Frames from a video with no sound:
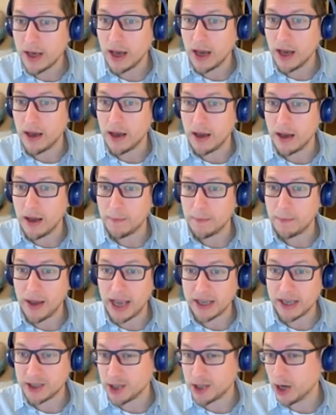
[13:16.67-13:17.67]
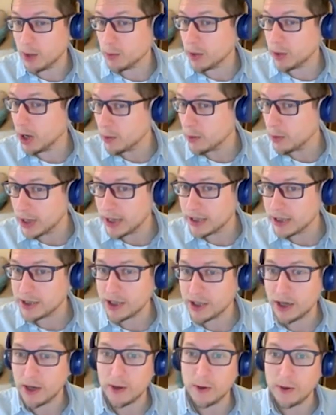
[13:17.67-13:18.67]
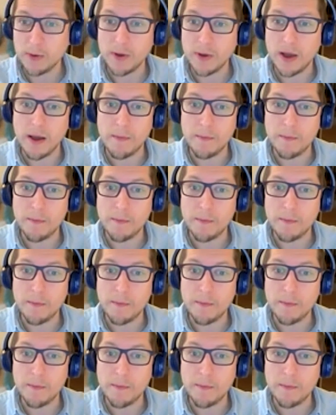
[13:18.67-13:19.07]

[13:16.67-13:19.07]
about SEO and local SEO,